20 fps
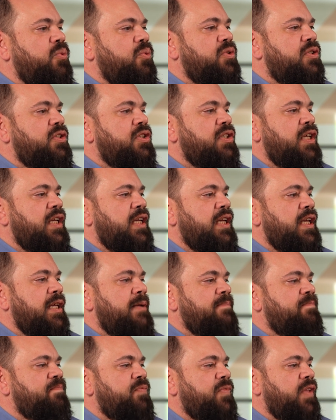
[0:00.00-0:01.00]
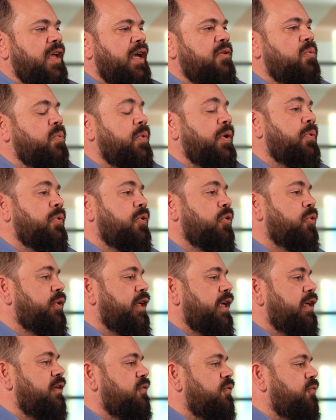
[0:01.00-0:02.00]
see, and we were
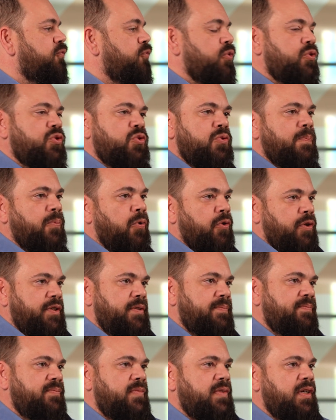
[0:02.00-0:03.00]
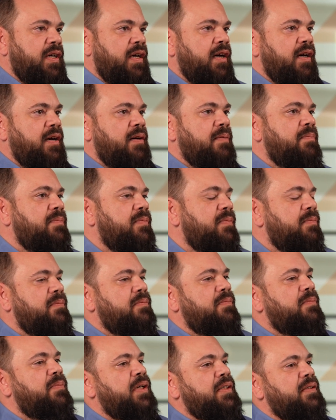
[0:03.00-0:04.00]
looking for support.
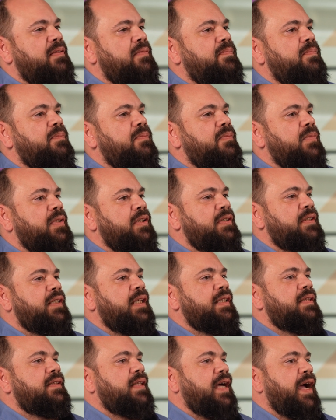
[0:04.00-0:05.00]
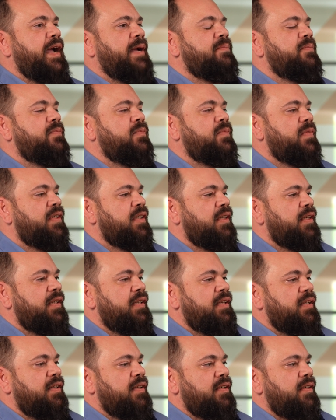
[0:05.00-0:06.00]
But at that time,
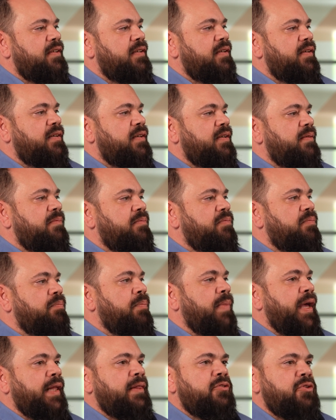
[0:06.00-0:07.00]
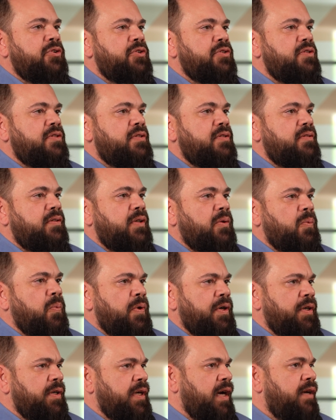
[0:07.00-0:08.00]
mentors, there
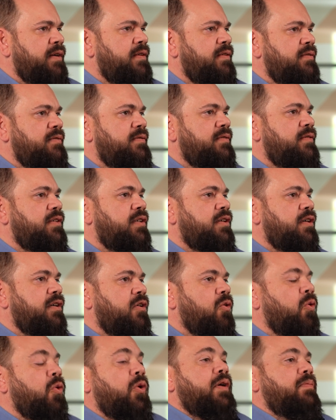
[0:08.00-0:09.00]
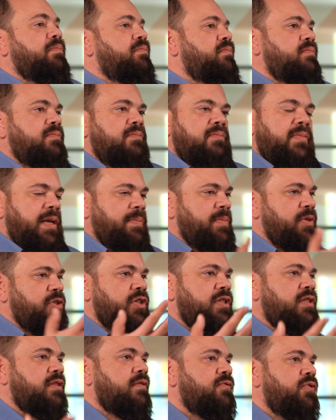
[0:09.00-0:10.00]
were none, or maybe
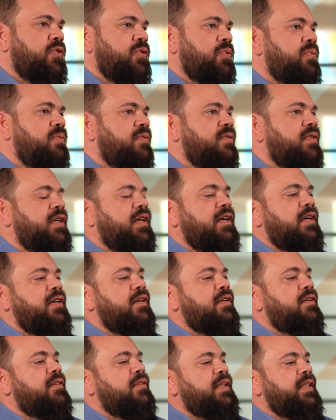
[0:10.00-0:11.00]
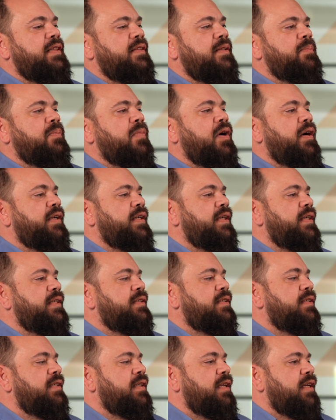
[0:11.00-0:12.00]
just a few in the
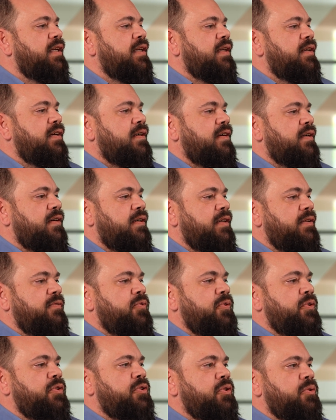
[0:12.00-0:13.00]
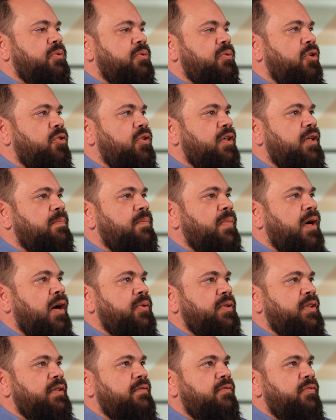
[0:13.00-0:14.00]
market. If we talk
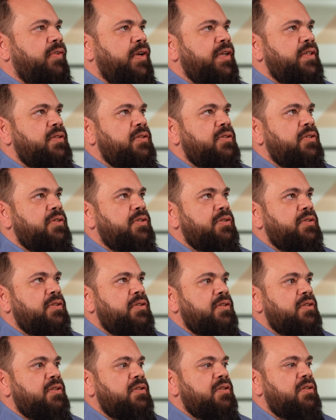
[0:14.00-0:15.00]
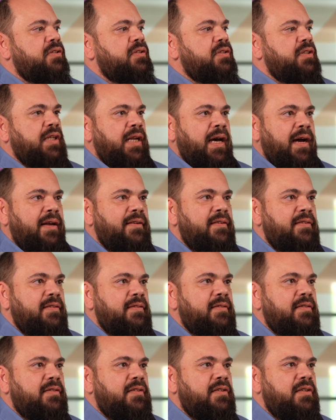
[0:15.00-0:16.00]
about investors, none.